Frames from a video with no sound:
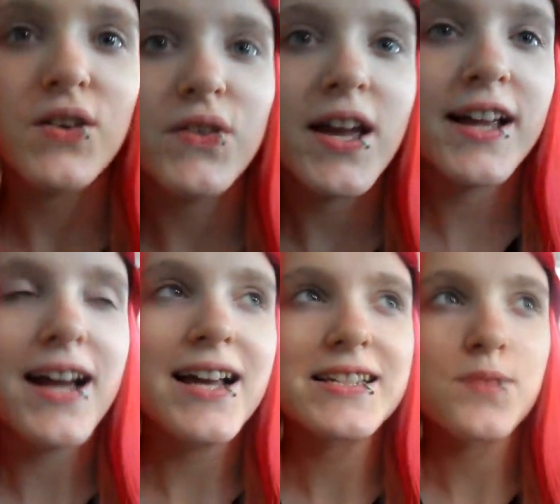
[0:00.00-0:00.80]
So yeah
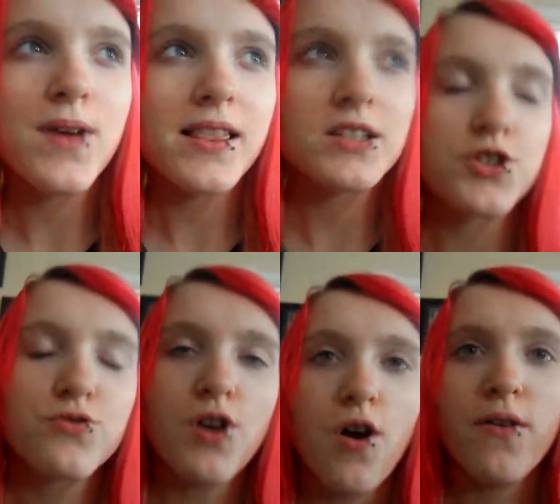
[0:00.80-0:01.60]
guys, I just wanna let
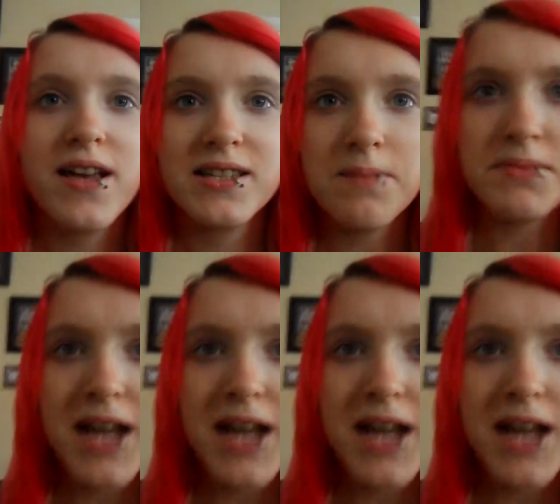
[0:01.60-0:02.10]
you know that